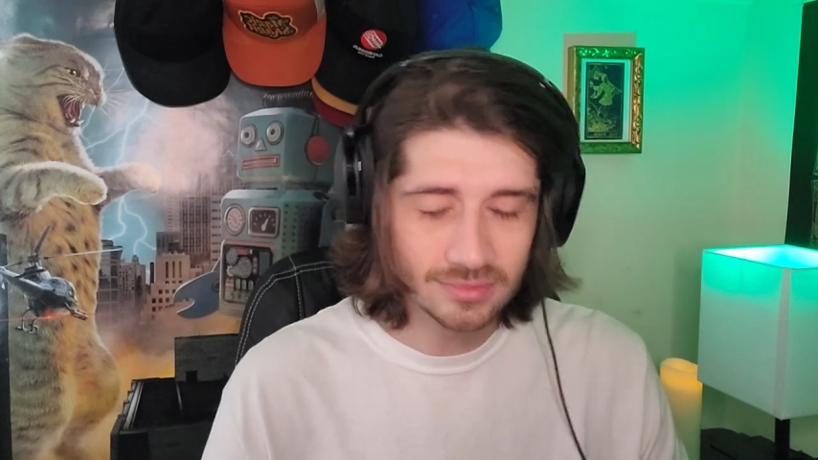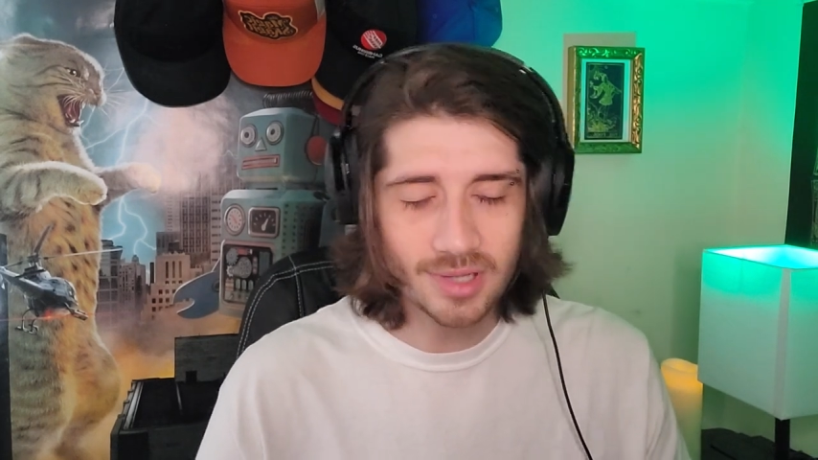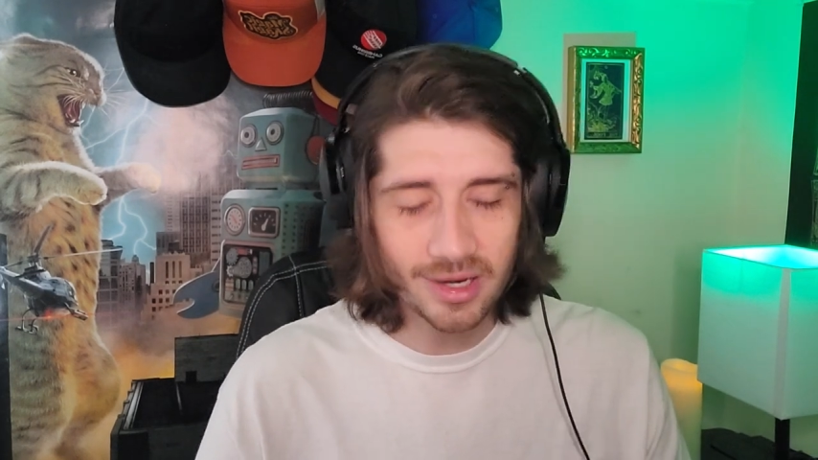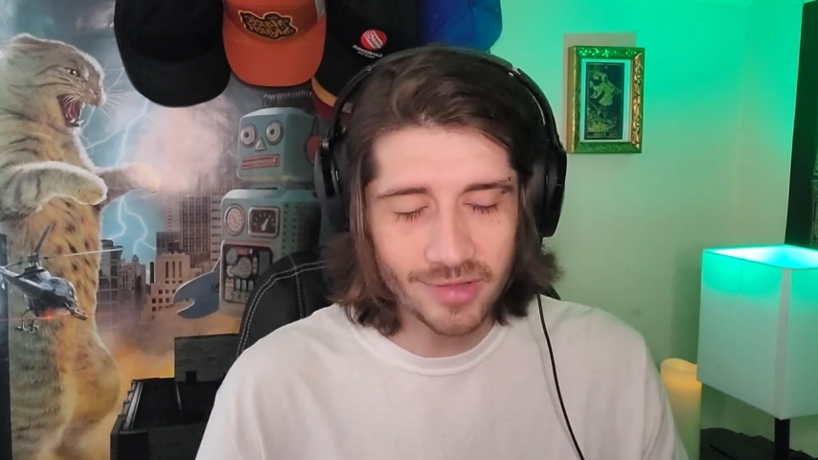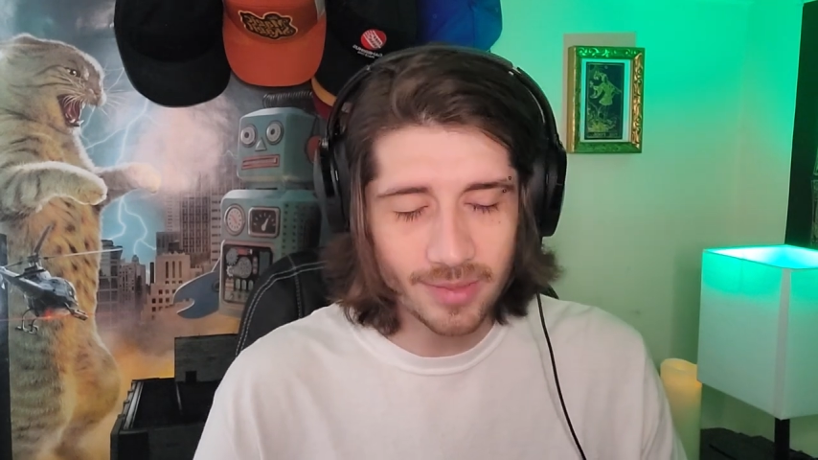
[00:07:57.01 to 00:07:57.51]

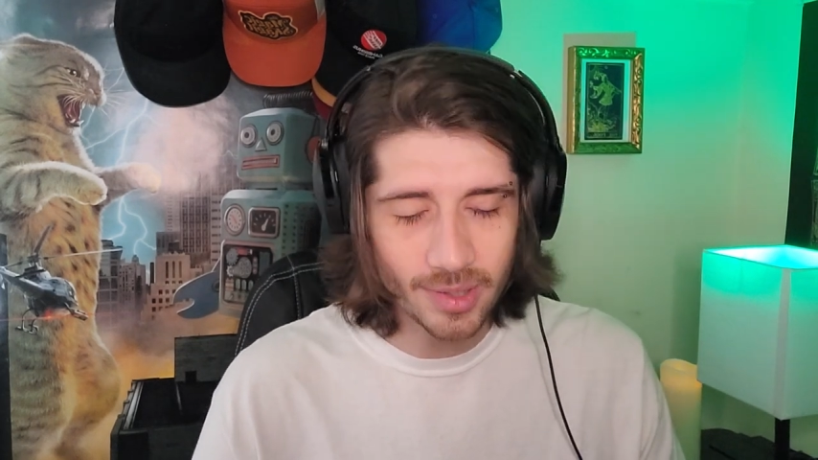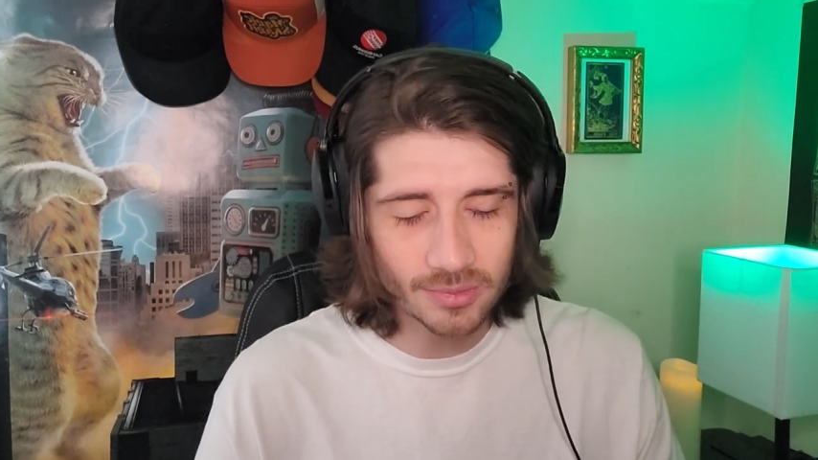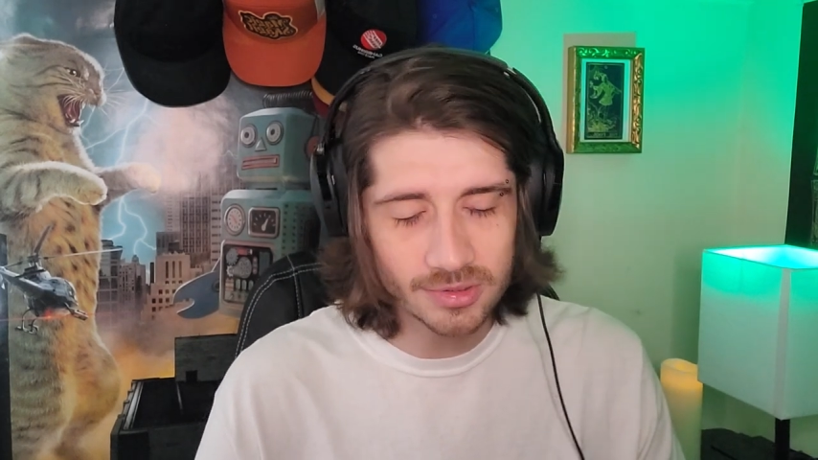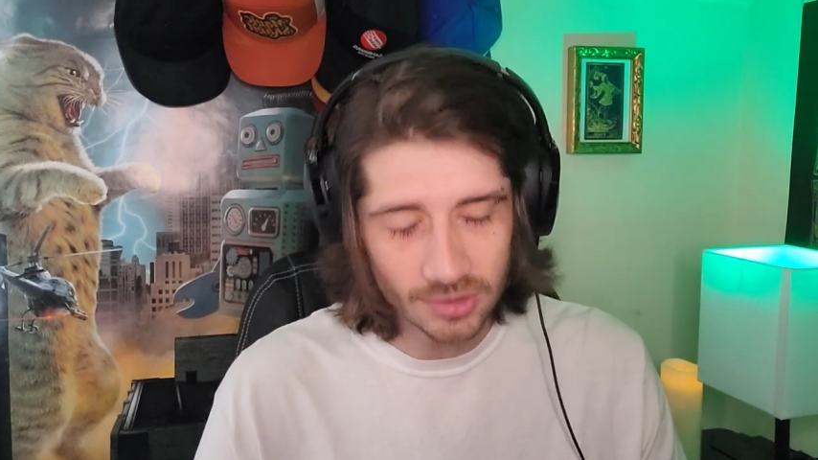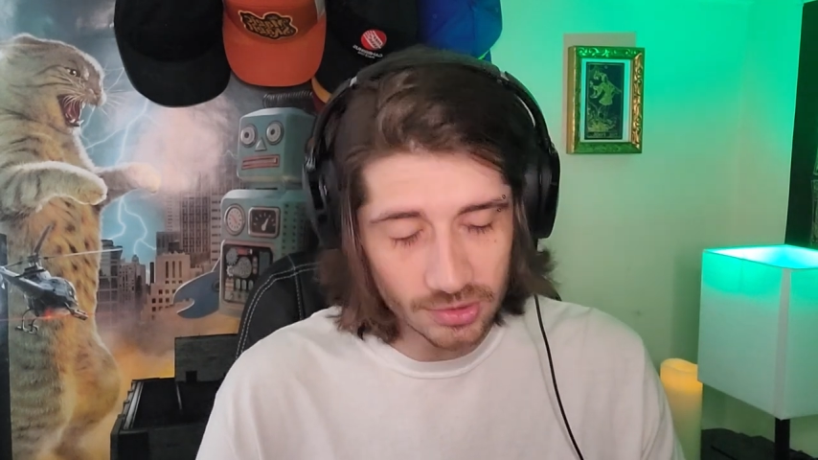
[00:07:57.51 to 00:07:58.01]
not a vampire,
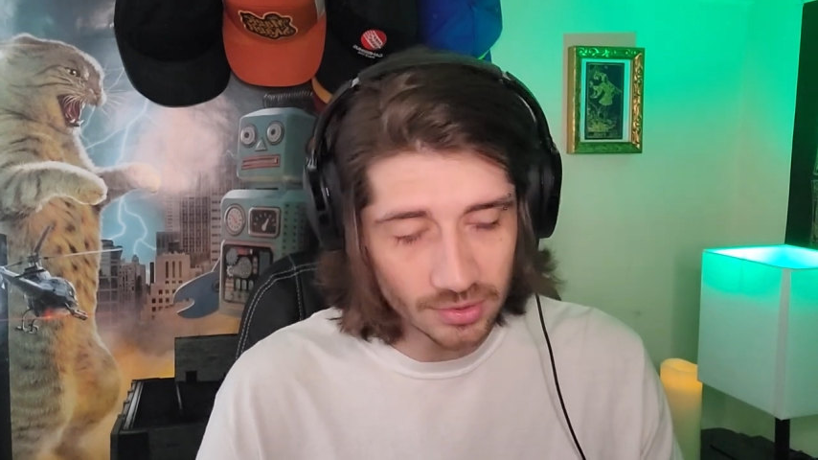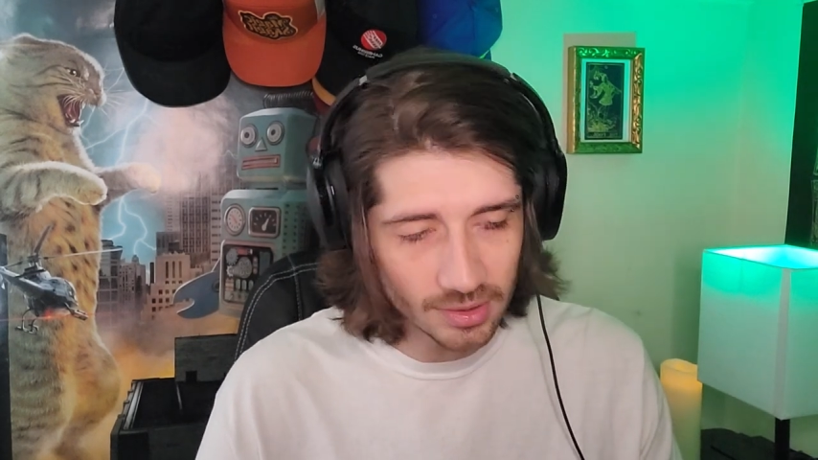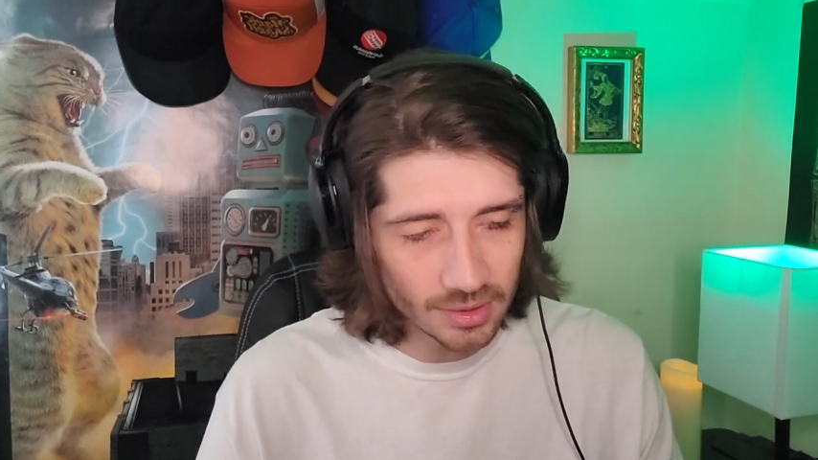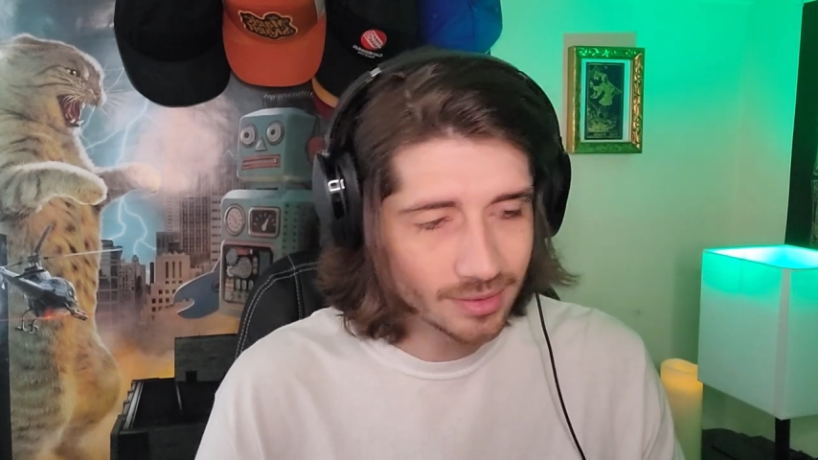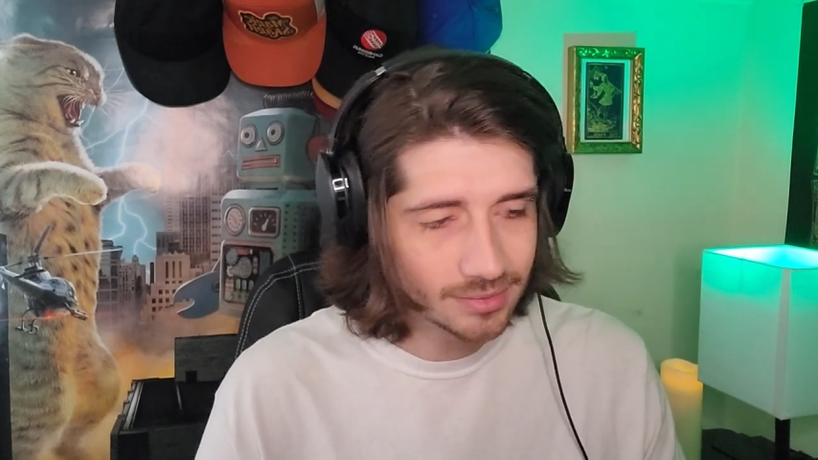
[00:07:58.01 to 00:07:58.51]
was the Joker.